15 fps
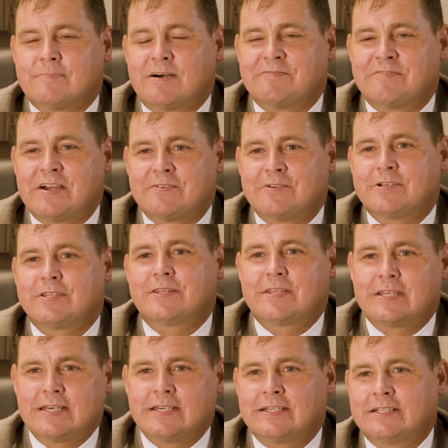My favorite
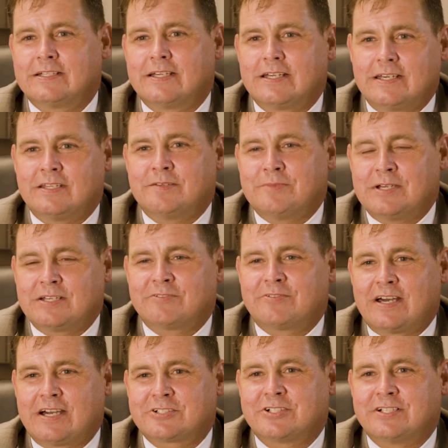thing in the
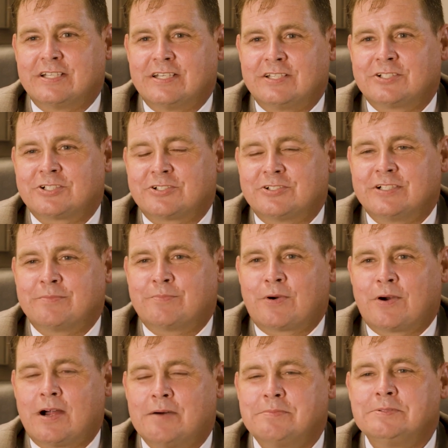manufacturing industry
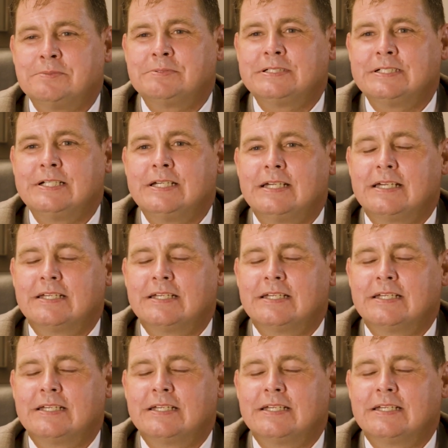probably